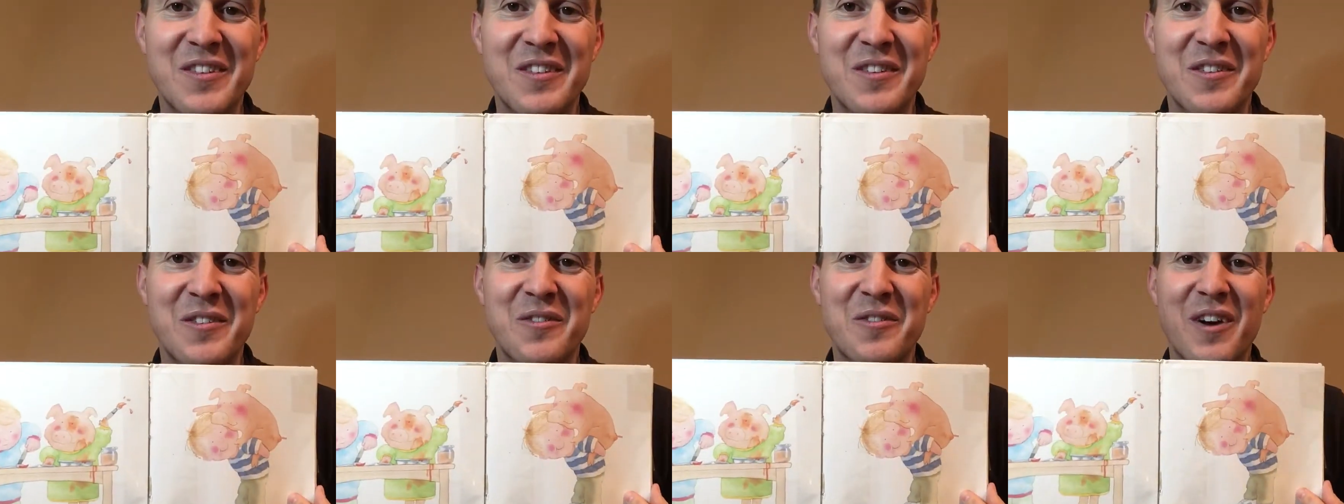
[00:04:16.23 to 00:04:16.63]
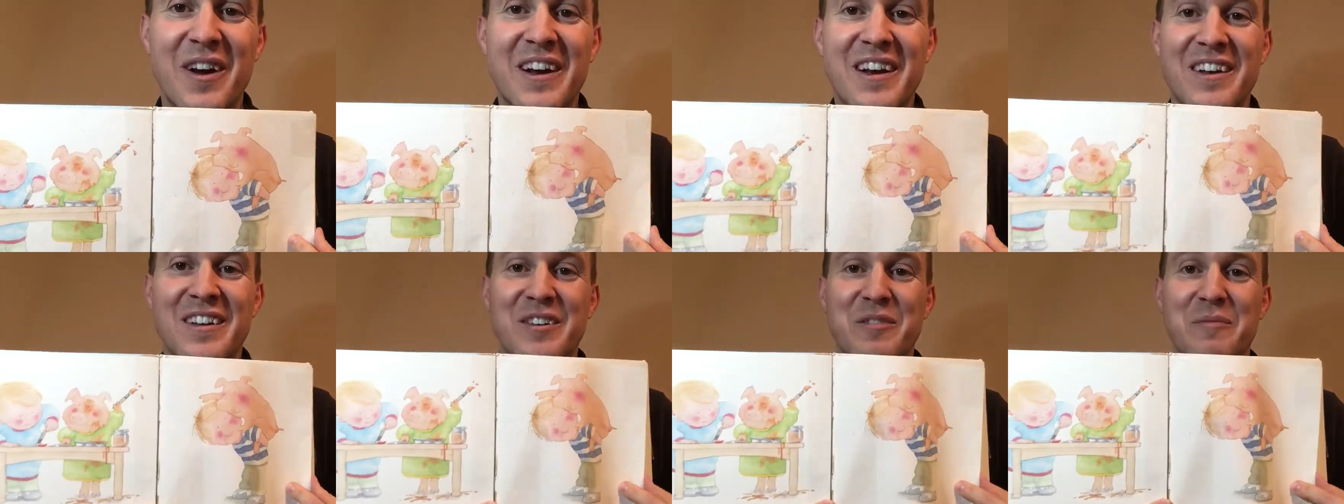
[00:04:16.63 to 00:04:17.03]
Do you
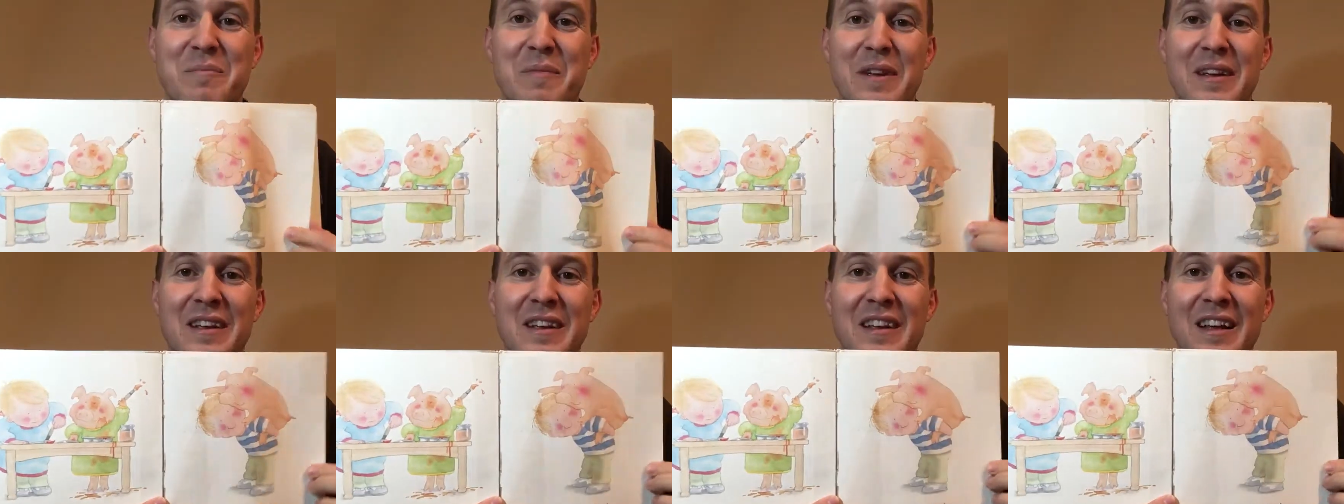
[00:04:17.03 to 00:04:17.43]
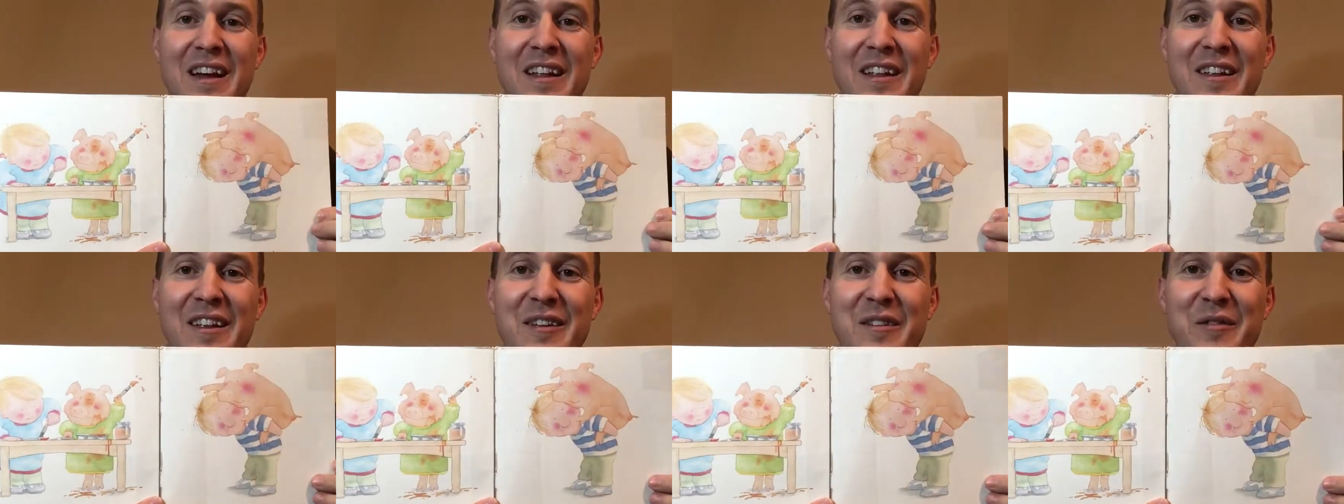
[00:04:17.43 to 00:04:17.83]
ride on your piggy,
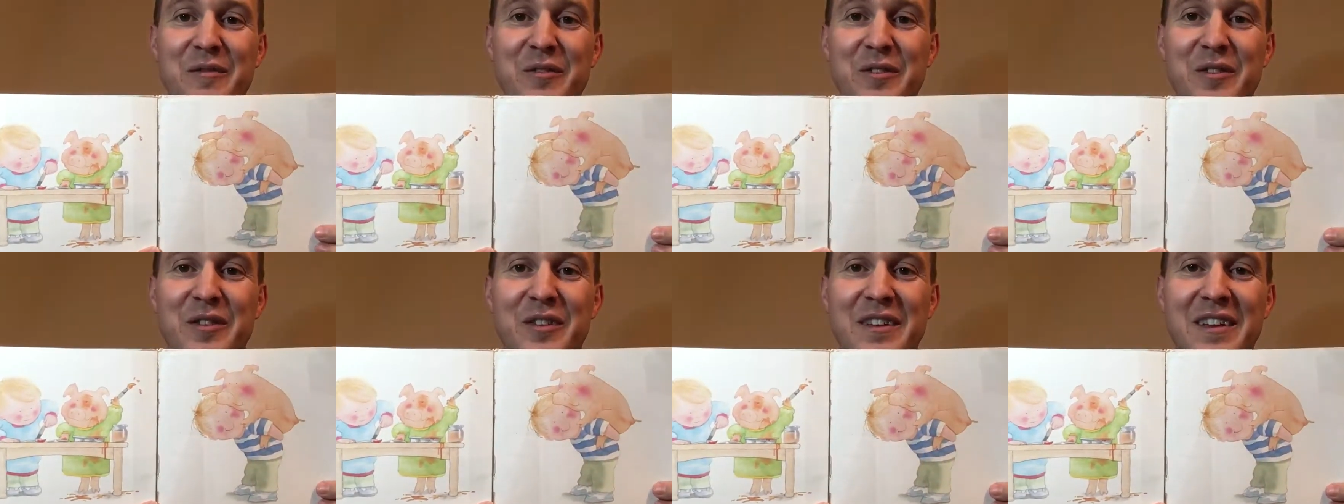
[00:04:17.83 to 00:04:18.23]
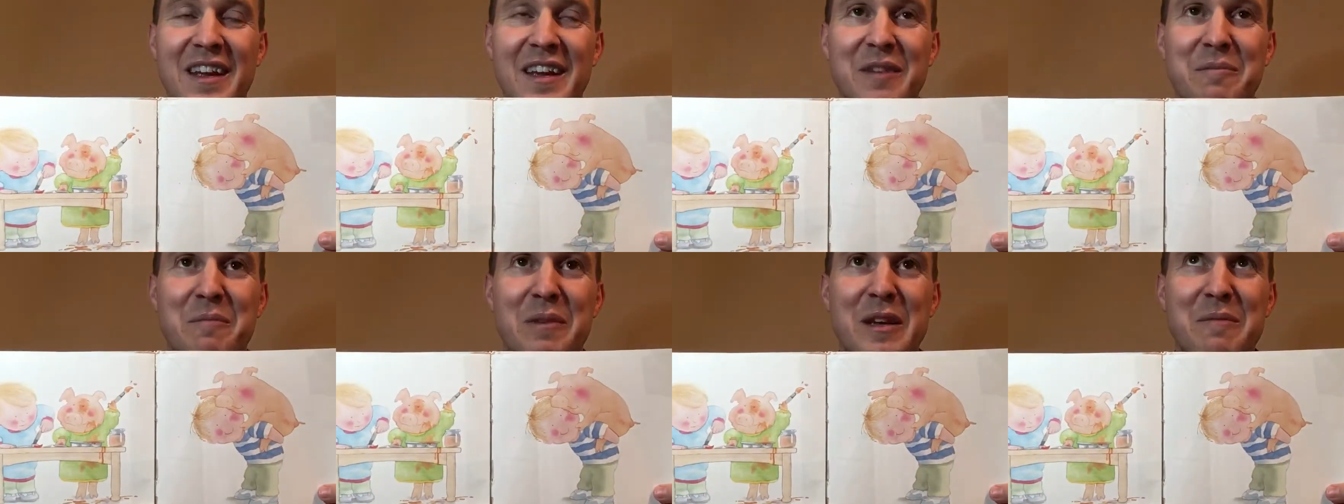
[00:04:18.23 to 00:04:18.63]
uh, take
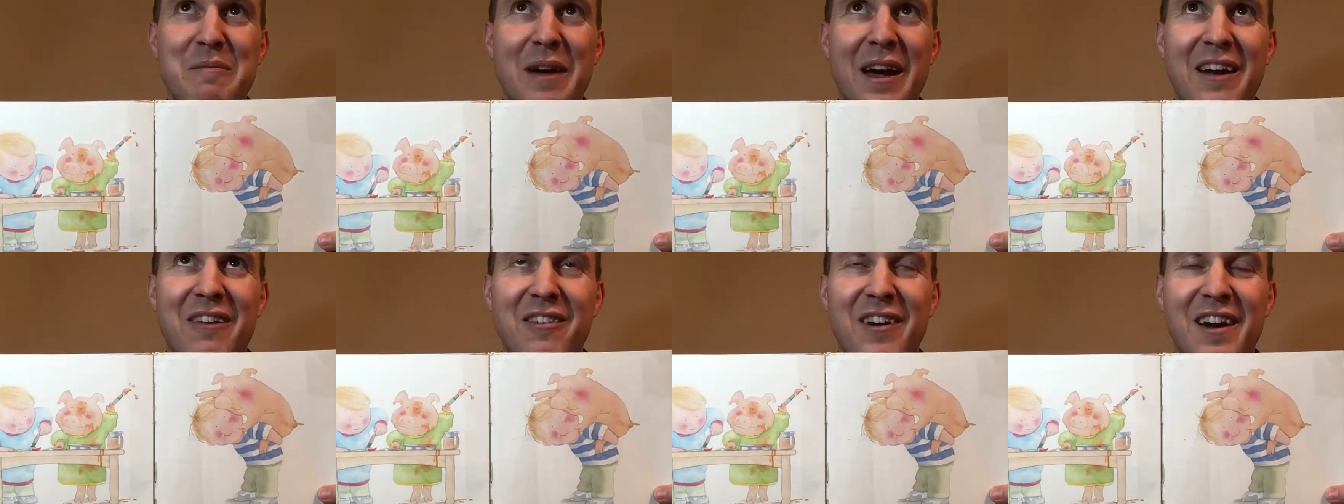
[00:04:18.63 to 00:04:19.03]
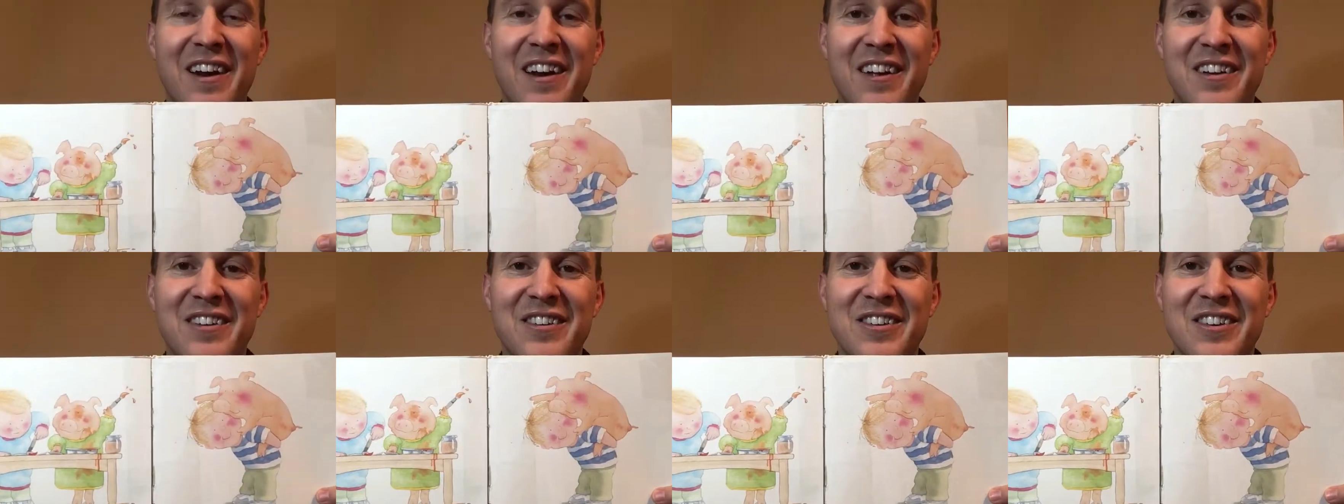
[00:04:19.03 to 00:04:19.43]
a piggyback ride
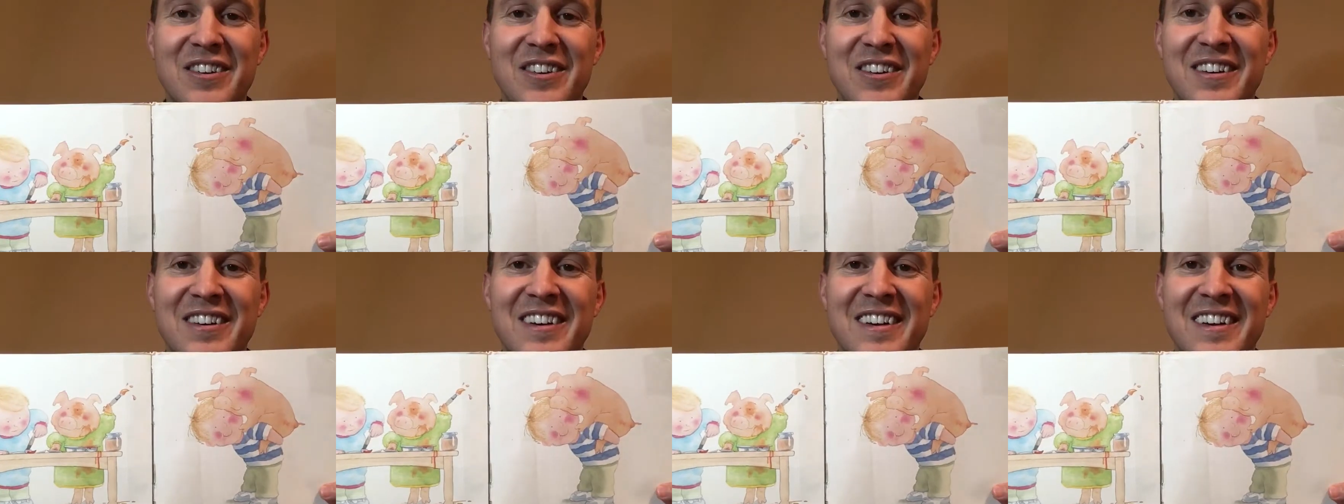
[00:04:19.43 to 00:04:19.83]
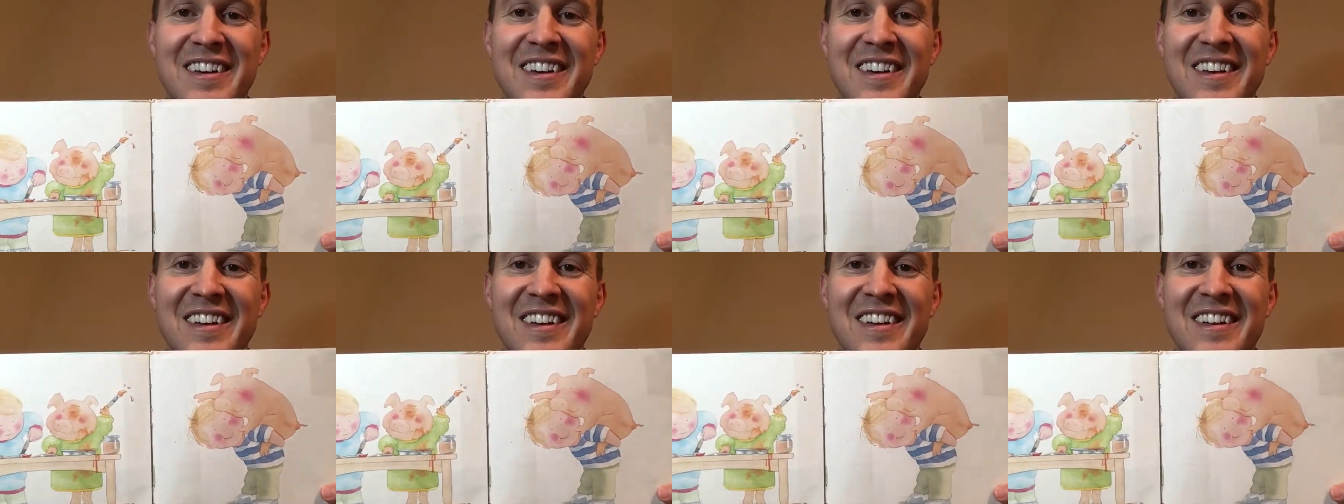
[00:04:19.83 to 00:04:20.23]
on your
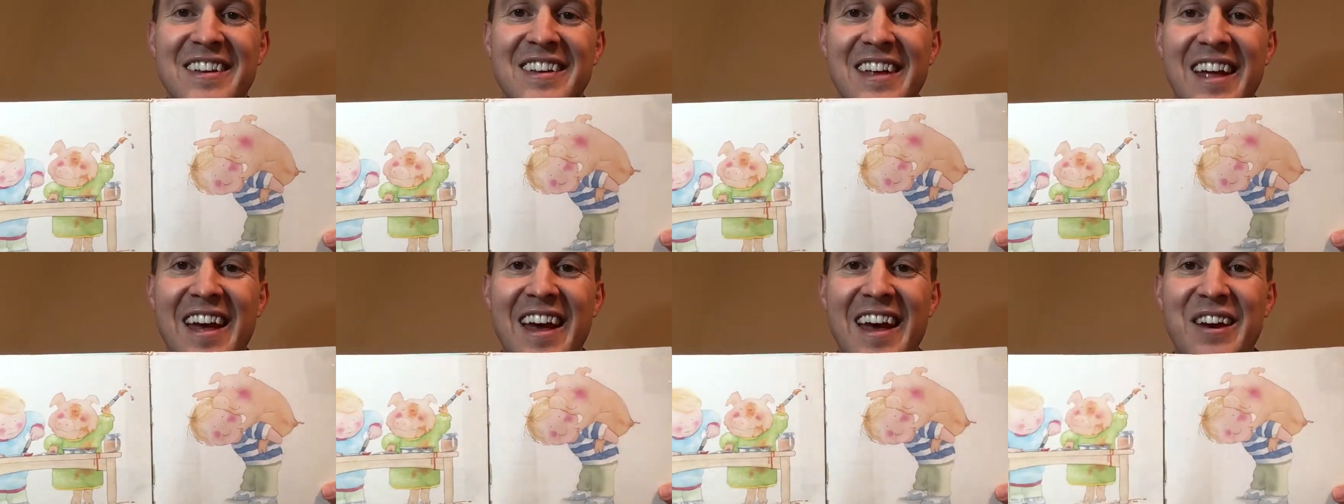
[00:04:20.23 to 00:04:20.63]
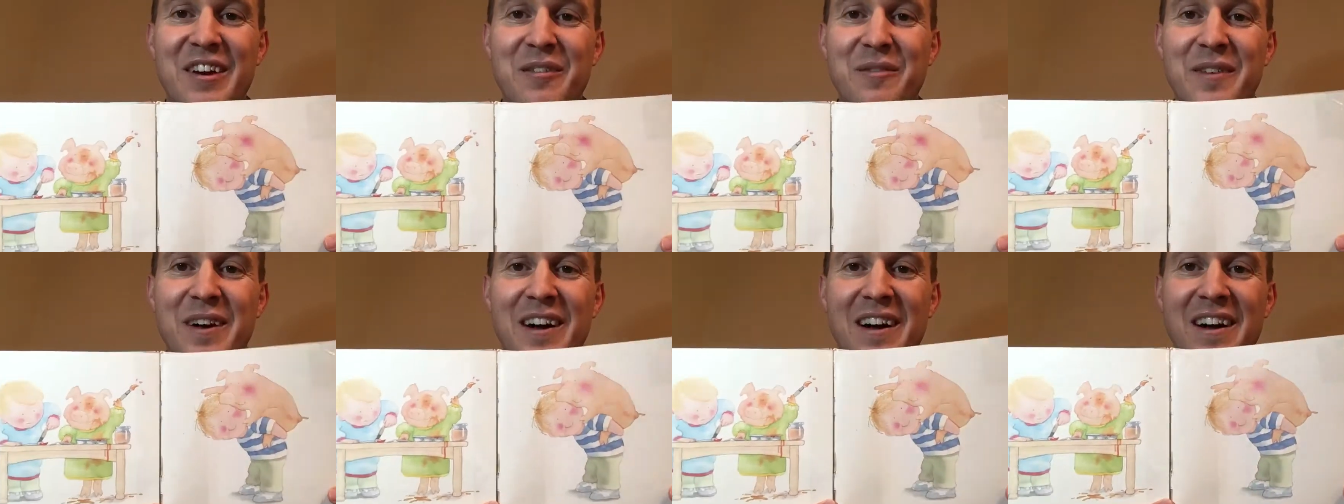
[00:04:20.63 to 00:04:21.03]
dad or
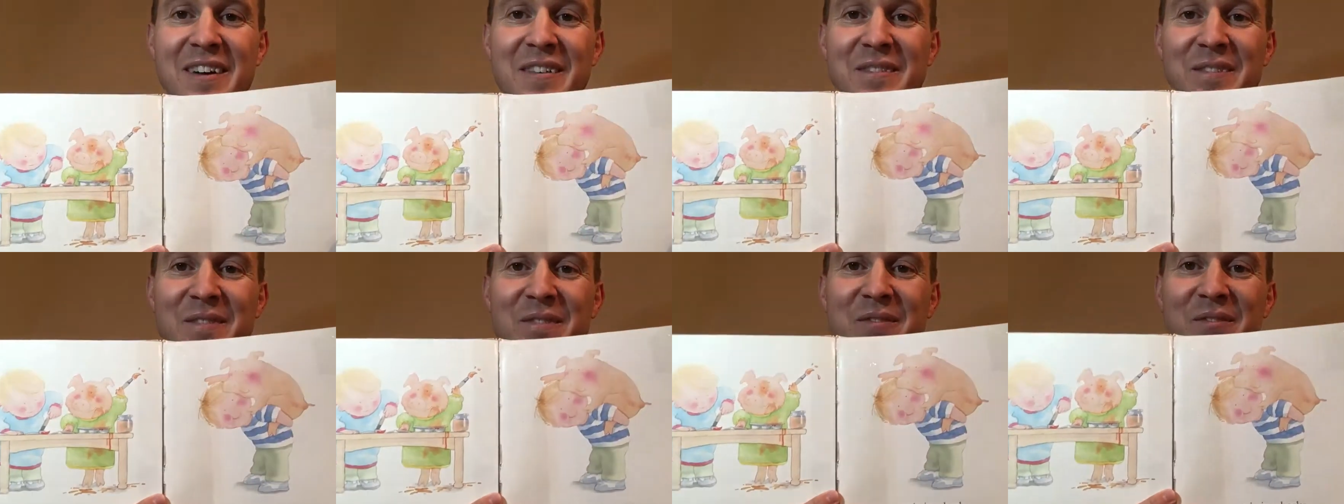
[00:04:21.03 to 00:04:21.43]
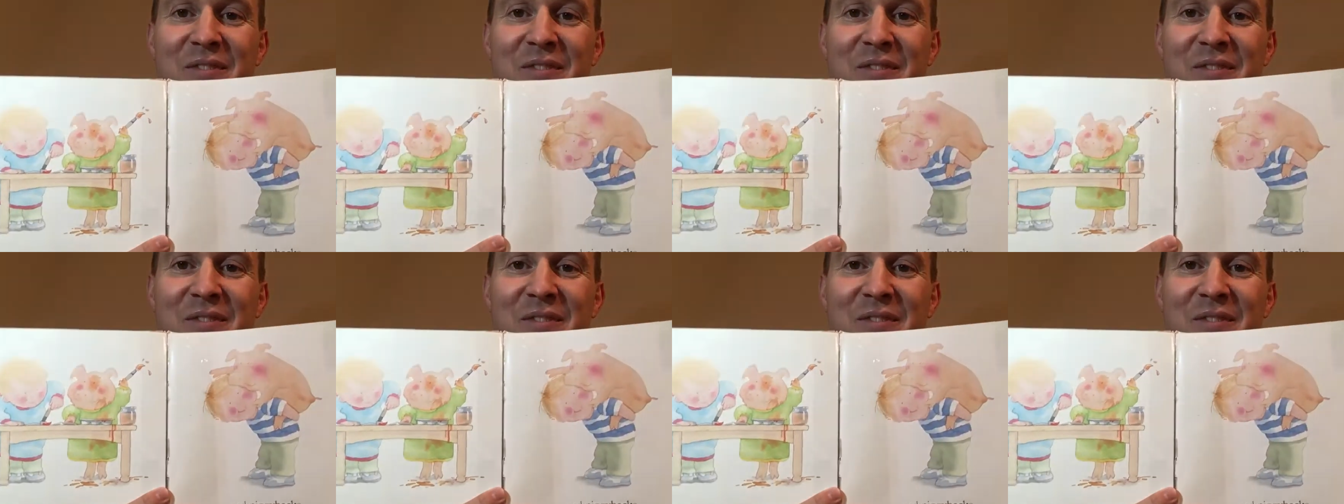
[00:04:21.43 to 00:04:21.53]
mom?